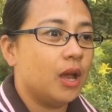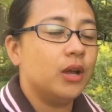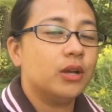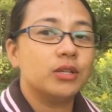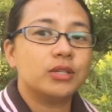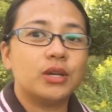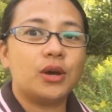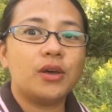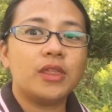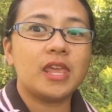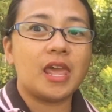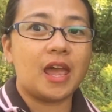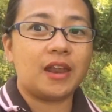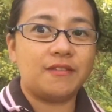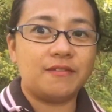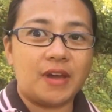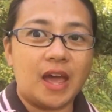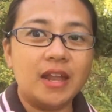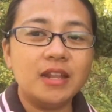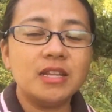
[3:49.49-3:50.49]
So the
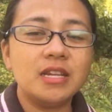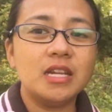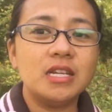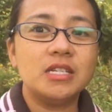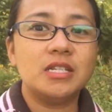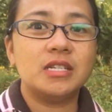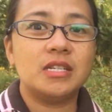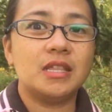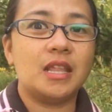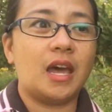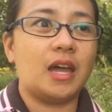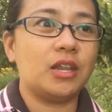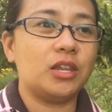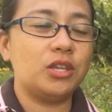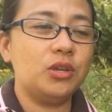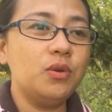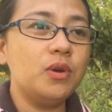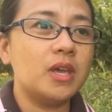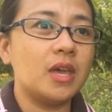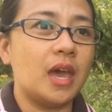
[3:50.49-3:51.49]
advantage that
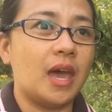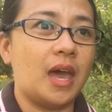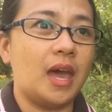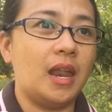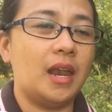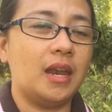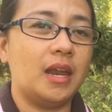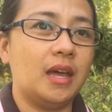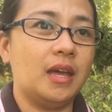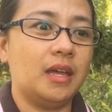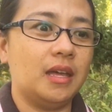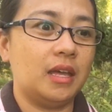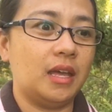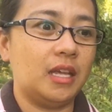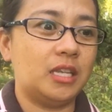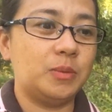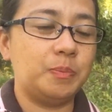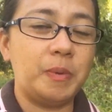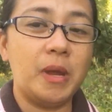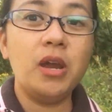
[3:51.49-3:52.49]
you can
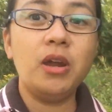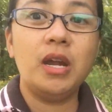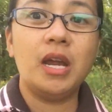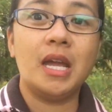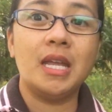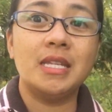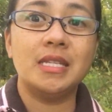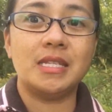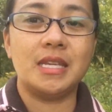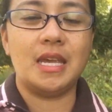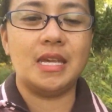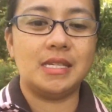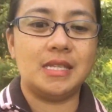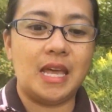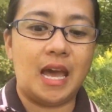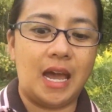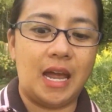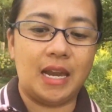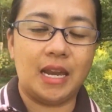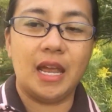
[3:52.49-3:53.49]
experience is
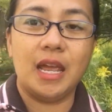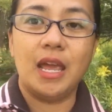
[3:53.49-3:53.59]
that